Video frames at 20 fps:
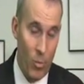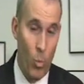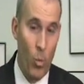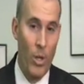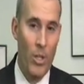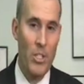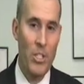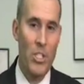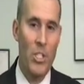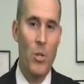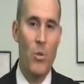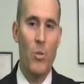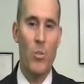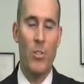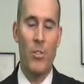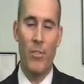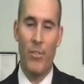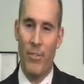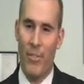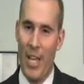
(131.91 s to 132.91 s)
Once you
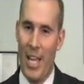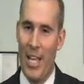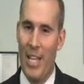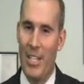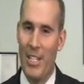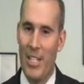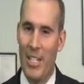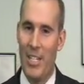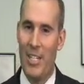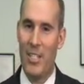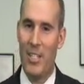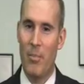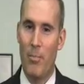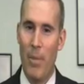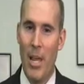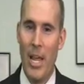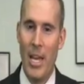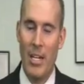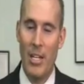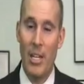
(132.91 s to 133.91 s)
defend in a
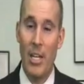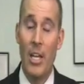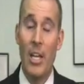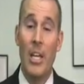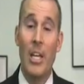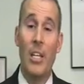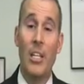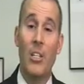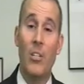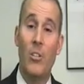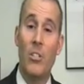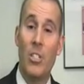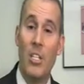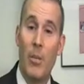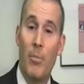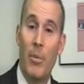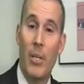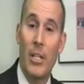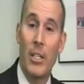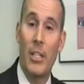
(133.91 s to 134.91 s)
debate, you
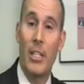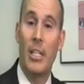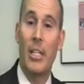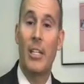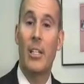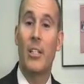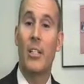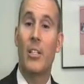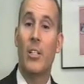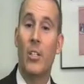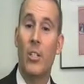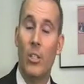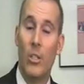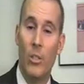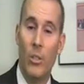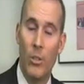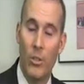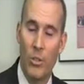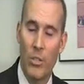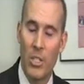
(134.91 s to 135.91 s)
typically
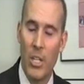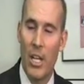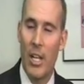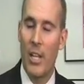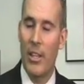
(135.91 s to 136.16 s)
lose.